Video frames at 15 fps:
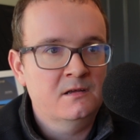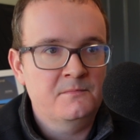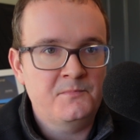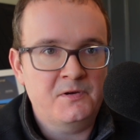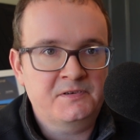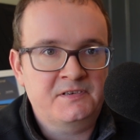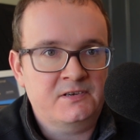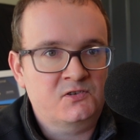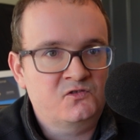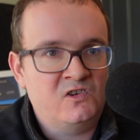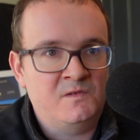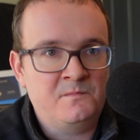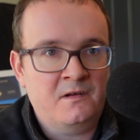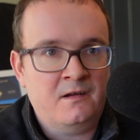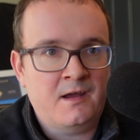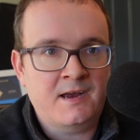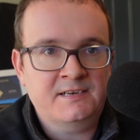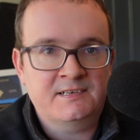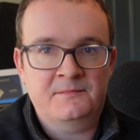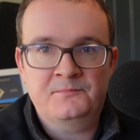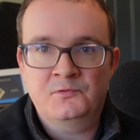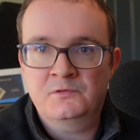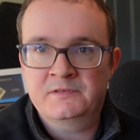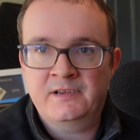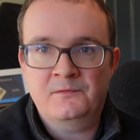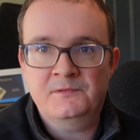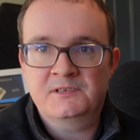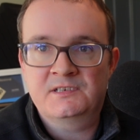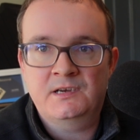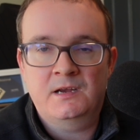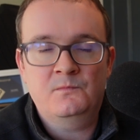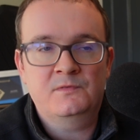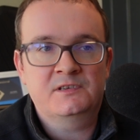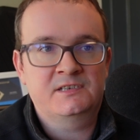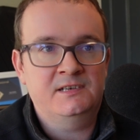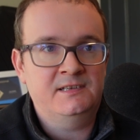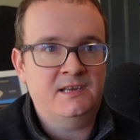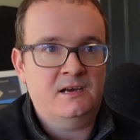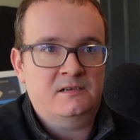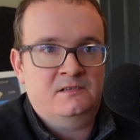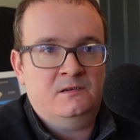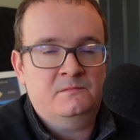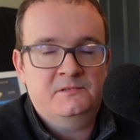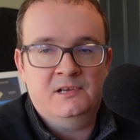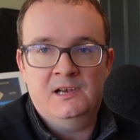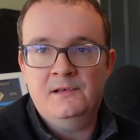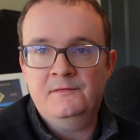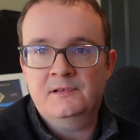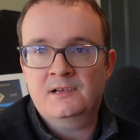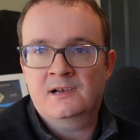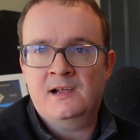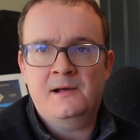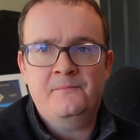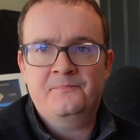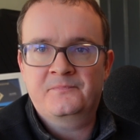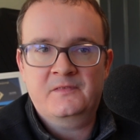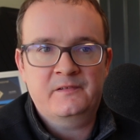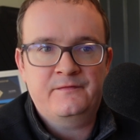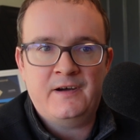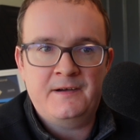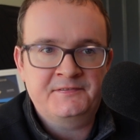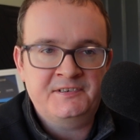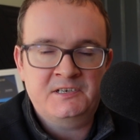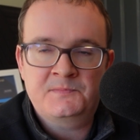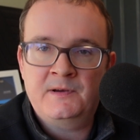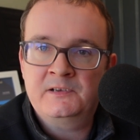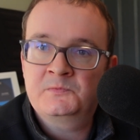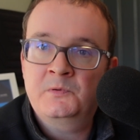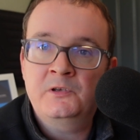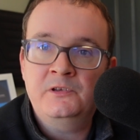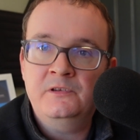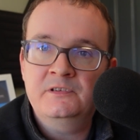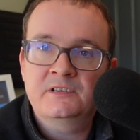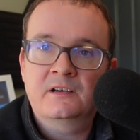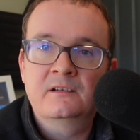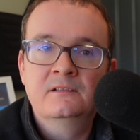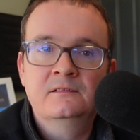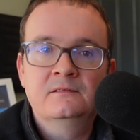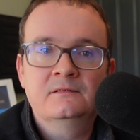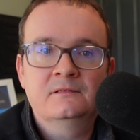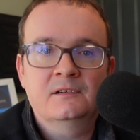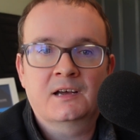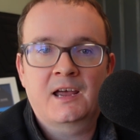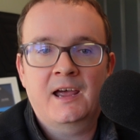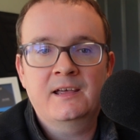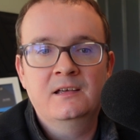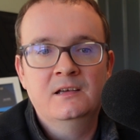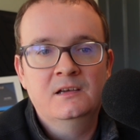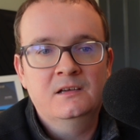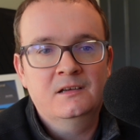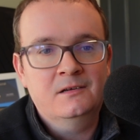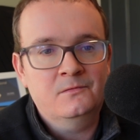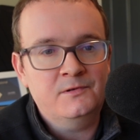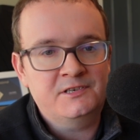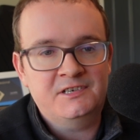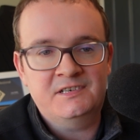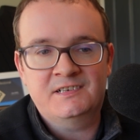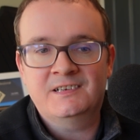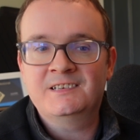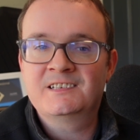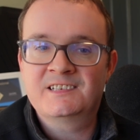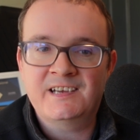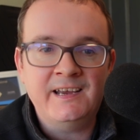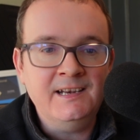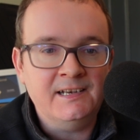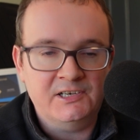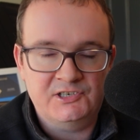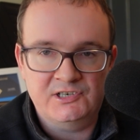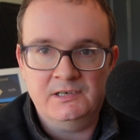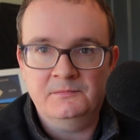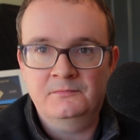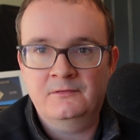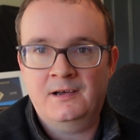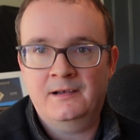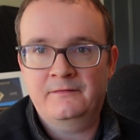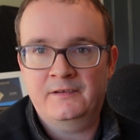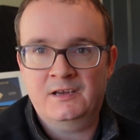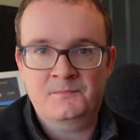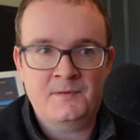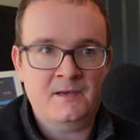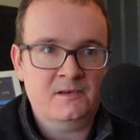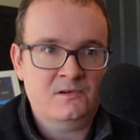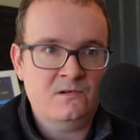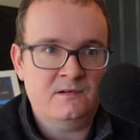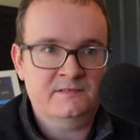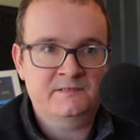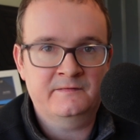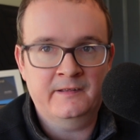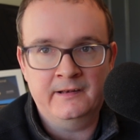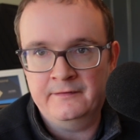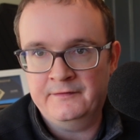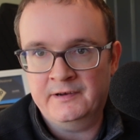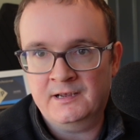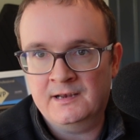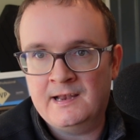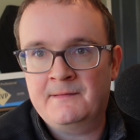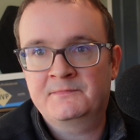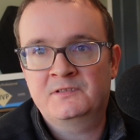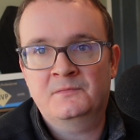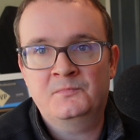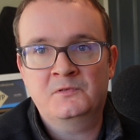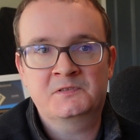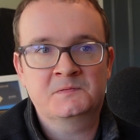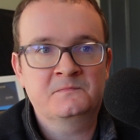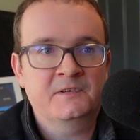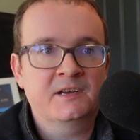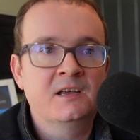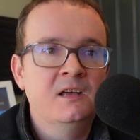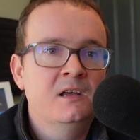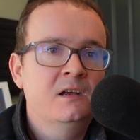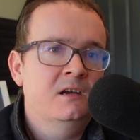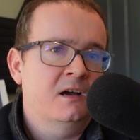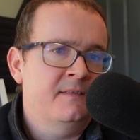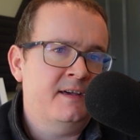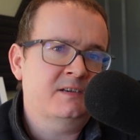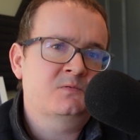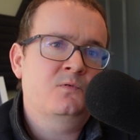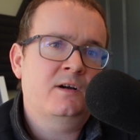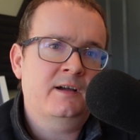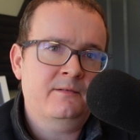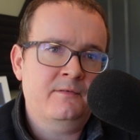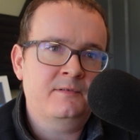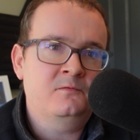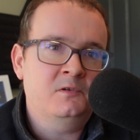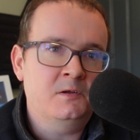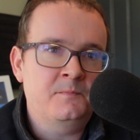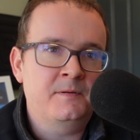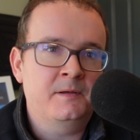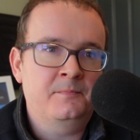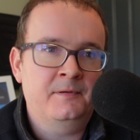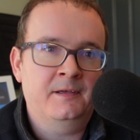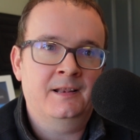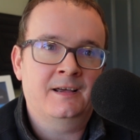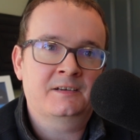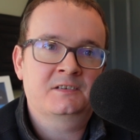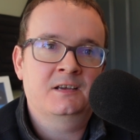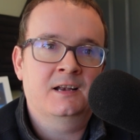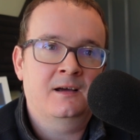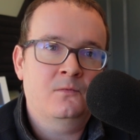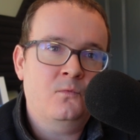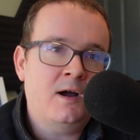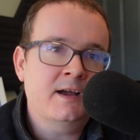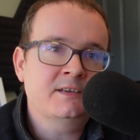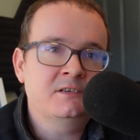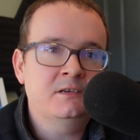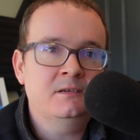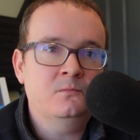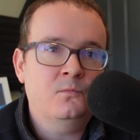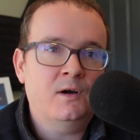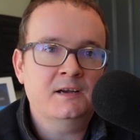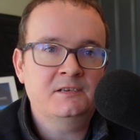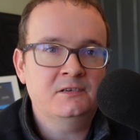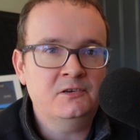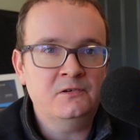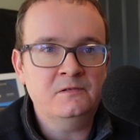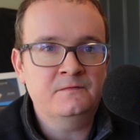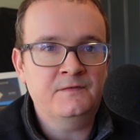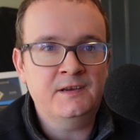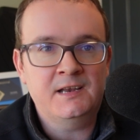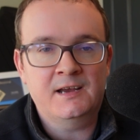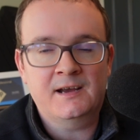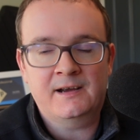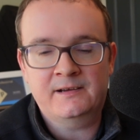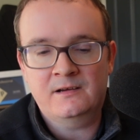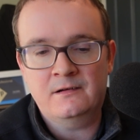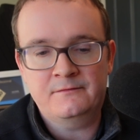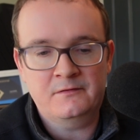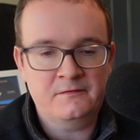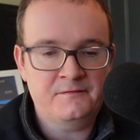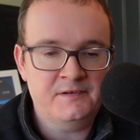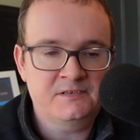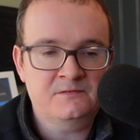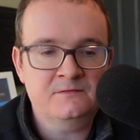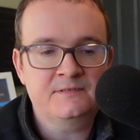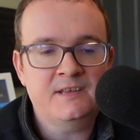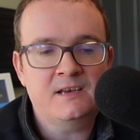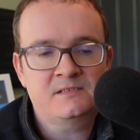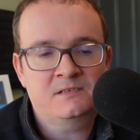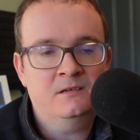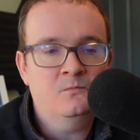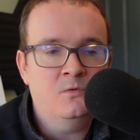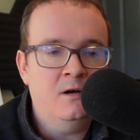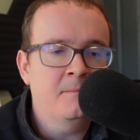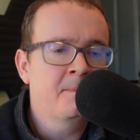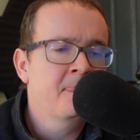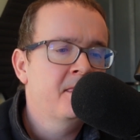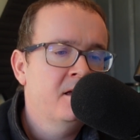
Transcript: most extreme examples that we've seen, we've seen desktop delivered at like five, six pounds per user. Okay, which is insanely cheap. Like think about the cost of delivering a laptop or something, and that's why when EPP last you like, why do you, why do you use VDI over a physical desktop? Well,